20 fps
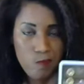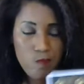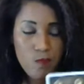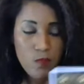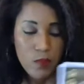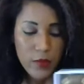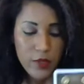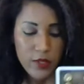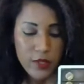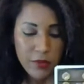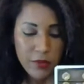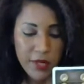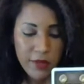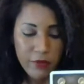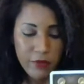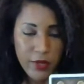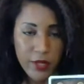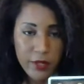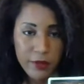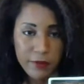screen
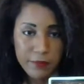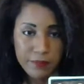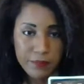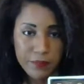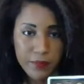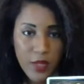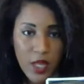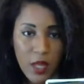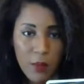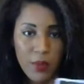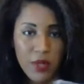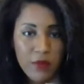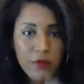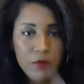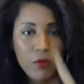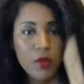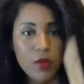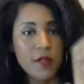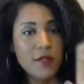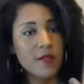for you. But of
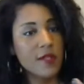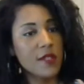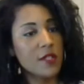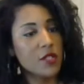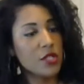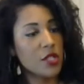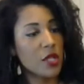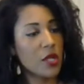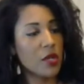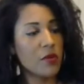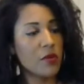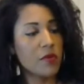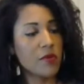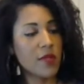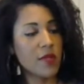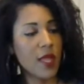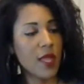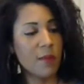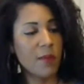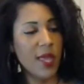course, this shows
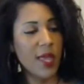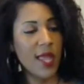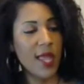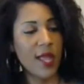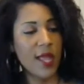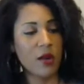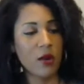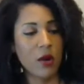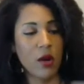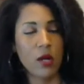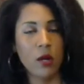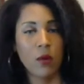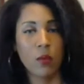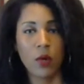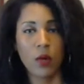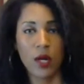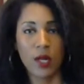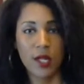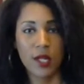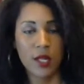a man hard at
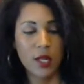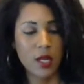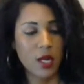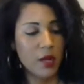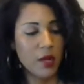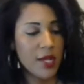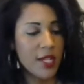work. He's